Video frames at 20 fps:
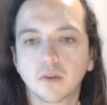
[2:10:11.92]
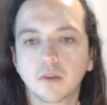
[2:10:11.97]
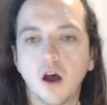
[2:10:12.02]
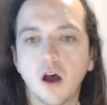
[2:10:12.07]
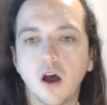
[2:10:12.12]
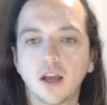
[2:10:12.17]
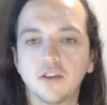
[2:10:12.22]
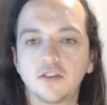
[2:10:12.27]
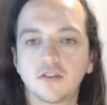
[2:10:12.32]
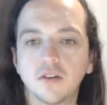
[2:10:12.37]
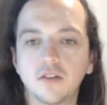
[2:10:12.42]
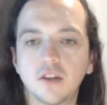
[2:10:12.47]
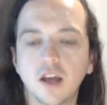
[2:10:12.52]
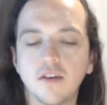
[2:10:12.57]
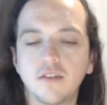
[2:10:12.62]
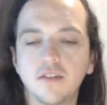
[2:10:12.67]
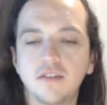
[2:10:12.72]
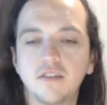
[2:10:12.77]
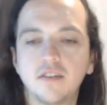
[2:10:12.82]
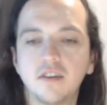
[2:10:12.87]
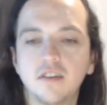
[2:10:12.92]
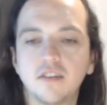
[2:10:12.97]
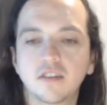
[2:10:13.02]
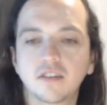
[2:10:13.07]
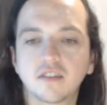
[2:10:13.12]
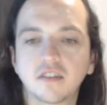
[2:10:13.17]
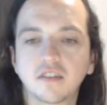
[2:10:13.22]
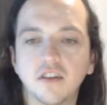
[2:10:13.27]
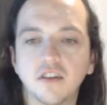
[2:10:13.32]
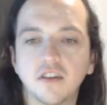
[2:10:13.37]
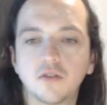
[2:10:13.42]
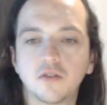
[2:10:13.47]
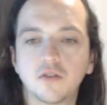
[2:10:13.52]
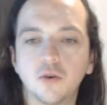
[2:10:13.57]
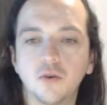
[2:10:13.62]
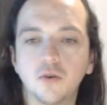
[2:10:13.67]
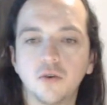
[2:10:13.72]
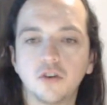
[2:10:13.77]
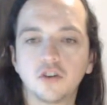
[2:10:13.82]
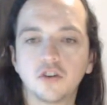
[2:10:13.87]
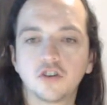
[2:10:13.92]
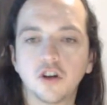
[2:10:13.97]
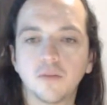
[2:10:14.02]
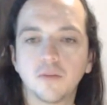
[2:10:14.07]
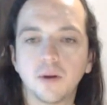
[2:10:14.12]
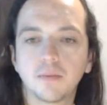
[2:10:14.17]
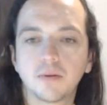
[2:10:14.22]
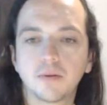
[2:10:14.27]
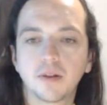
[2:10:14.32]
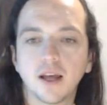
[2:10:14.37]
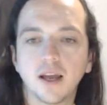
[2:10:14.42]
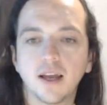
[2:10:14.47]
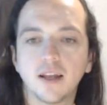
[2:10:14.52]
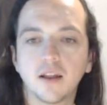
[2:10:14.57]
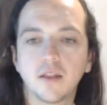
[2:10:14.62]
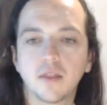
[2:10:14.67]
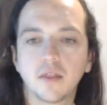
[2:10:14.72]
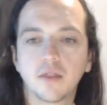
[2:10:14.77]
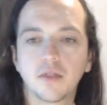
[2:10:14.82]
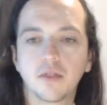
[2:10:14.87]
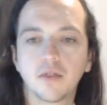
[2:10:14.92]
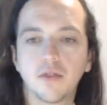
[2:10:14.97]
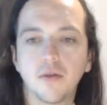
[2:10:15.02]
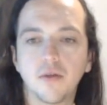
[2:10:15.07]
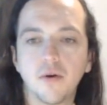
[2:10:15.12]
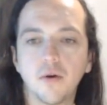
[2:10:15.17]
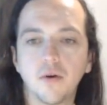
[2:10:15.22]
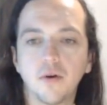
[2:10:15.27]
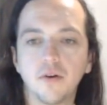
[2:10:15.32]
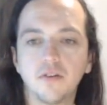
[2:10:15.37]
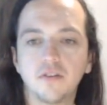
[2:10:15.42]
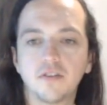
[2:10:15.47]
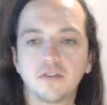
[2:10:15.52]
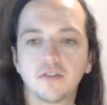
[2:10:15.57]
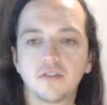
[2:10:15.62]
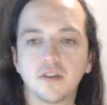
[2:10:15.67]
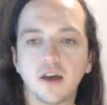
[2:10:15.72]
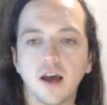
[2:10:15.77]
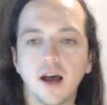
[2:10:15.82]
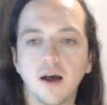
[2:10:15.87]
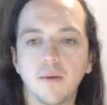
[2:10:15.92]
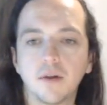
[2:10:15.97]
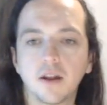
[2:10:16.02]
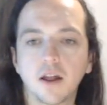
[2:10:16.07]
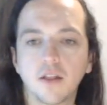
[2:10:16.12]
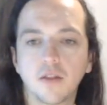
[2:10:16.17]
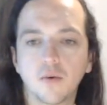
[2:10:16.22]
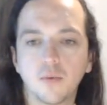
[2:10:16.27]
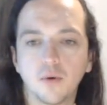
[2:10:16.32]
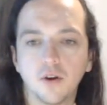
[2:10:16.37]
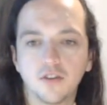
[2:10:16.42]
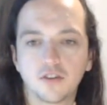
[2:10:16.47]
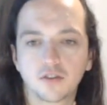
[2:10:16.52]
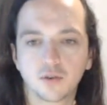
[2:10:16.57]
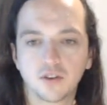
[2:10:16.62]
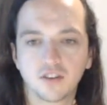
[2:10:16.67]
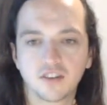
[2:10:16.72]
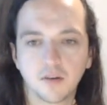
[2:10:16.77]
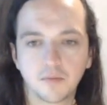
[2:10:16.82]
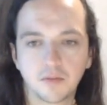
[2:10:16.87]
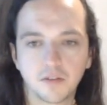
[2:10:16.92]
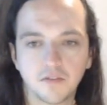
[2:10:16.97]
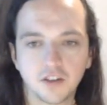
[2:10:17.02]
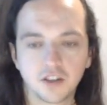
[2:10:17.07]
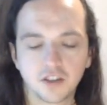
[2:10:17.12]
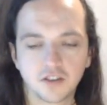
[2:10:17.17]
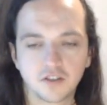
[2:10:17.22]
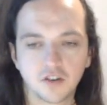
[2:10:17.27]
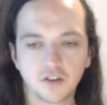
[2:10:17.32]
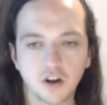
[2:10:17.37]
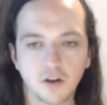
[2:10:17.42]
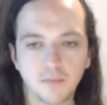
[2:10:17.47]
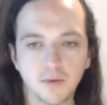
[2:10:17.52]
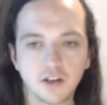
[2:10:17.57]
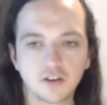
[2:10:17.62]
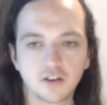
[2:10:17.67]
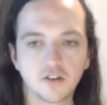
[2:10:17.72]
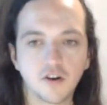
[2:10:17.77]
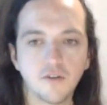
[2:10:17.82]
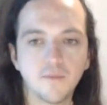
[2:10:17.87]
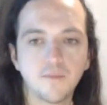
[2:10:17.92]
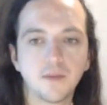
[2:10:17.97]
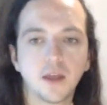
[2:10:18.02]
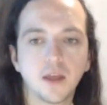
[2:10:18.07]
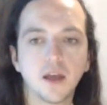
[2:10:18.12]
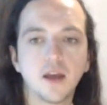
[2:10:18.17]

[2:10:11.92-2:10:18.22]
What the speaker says: Okay, so David says exercise 2, should it be played in thirds? In other words, 3 subdivisions on a metronome.